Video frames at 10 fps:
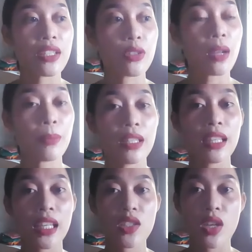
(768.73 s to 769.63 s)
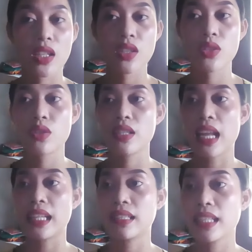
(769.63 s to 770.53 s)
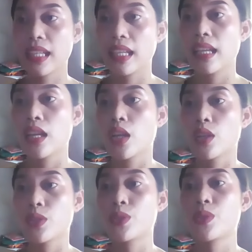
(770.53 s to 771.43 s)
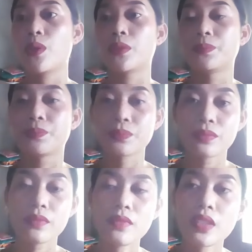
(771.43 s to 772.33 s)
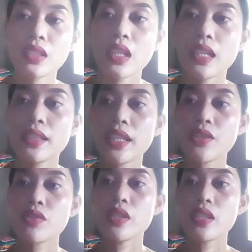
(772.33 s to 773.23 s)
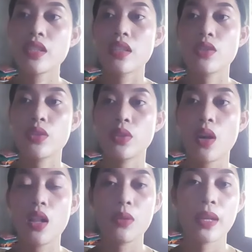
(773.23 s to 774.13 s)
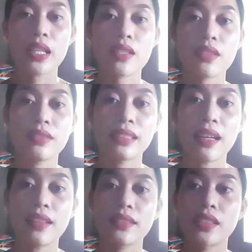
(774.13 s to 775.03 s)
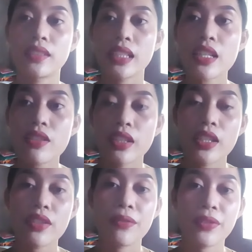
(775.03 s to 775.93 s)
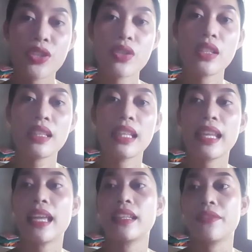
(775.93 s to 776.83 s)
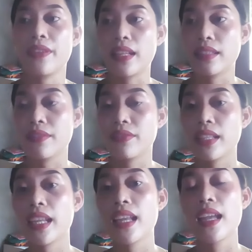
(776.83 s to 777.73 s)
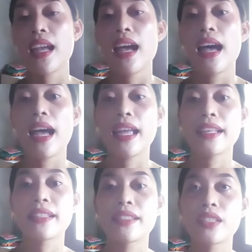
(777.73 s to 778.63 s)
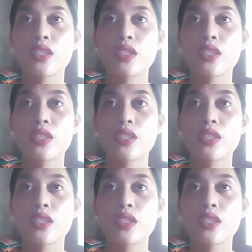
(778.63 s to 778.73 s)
rapidly changing society. So teachers should always conduct their research efficiently and effectively and